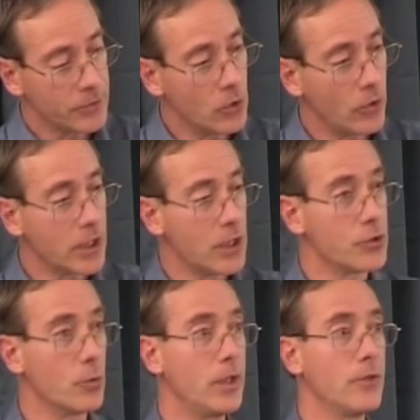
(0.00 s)
the story
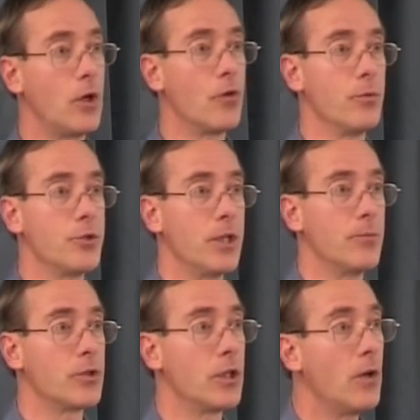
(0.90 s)
goes that we evolved from
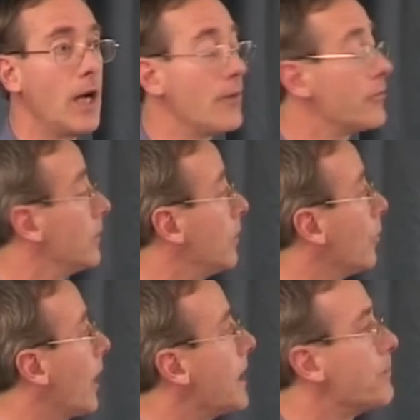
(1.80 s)
chimps, so you have,
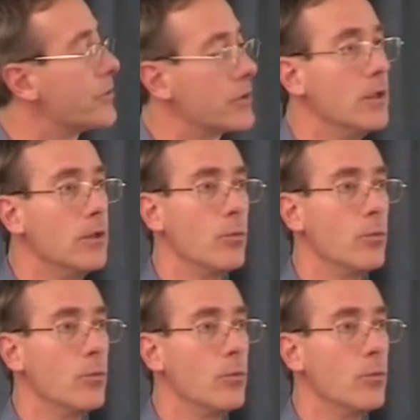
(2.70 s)
or apes,